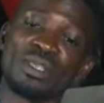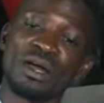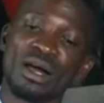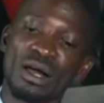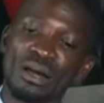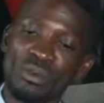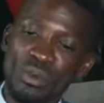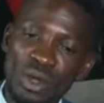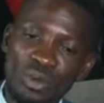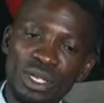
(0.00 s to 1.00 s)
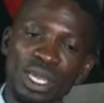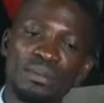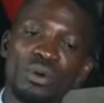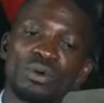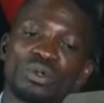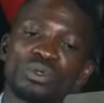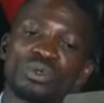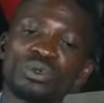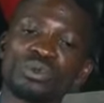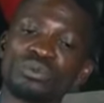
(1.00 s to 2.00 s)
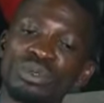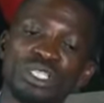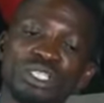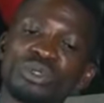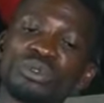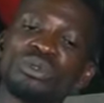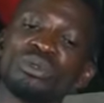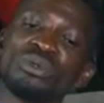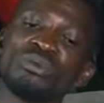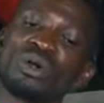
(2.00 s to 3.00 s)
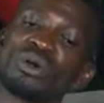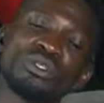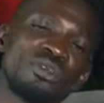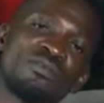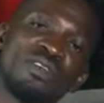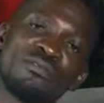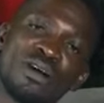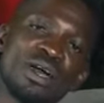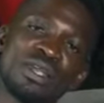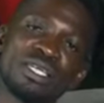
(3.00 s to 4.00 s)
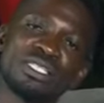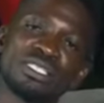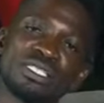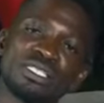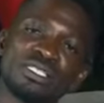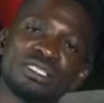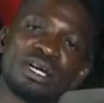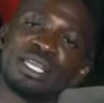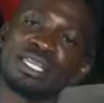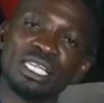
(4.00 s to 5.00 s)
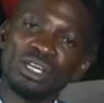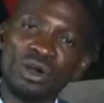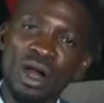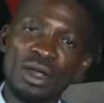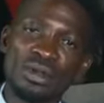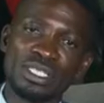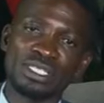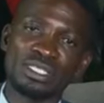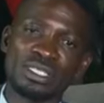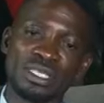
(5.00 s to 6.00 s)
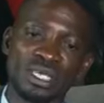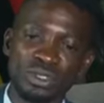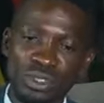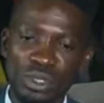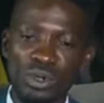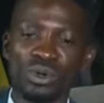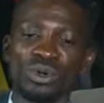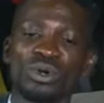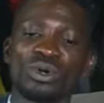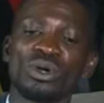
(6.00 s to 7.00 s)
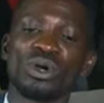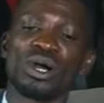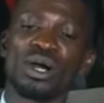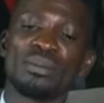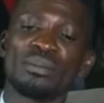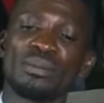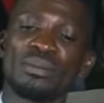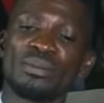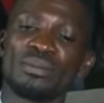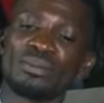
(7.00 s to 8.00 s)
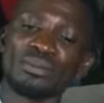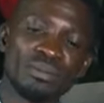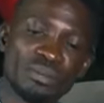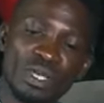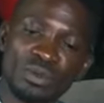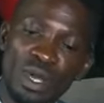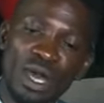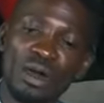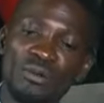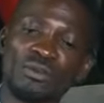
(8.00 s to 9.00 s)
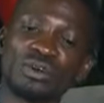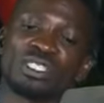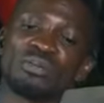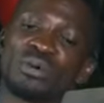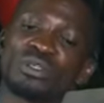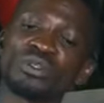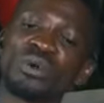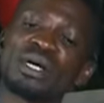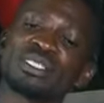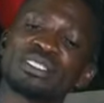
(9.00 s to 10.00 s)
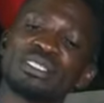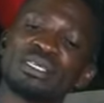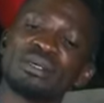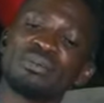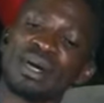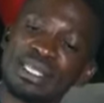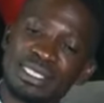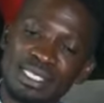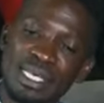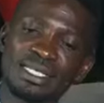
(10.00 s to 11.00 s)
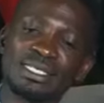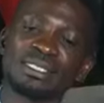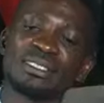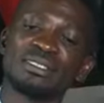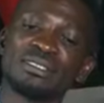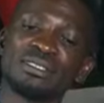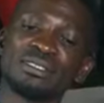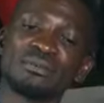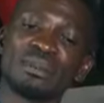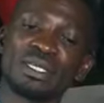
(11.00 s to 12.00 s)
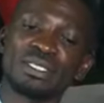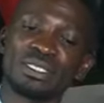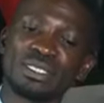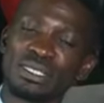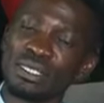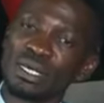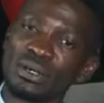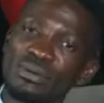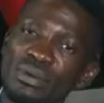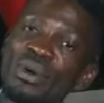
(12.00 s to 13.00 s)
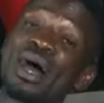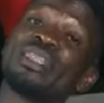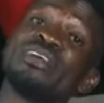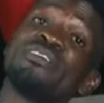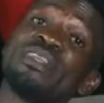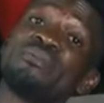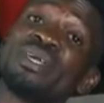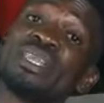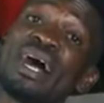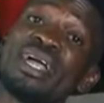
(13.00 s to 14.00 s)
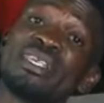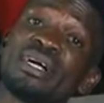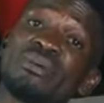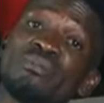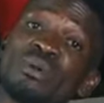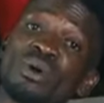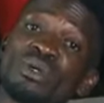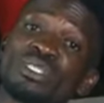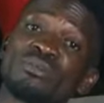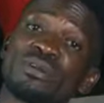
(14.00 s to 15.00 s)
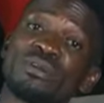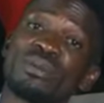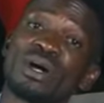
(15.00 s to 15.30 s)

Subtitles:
We were not able to meet you because of the violent and illegal arrests that you saw that were, of course, imposed to us by the state. But we had even been earlier blocked from